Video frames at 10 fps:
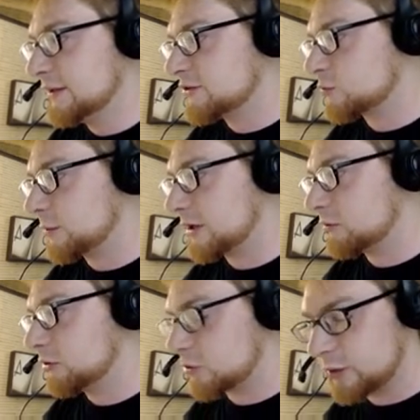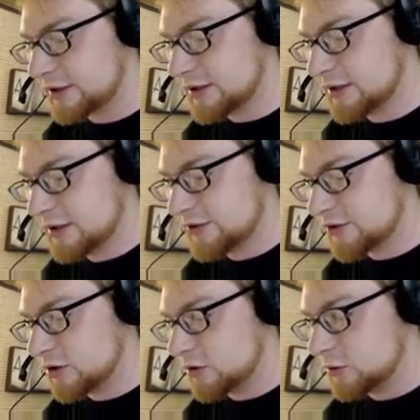Just whip it out real quick.
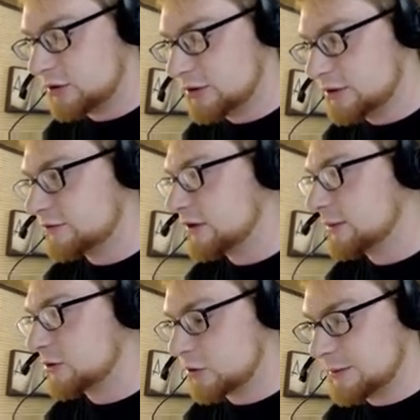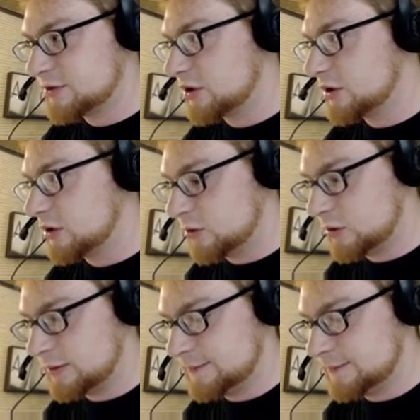So from crypto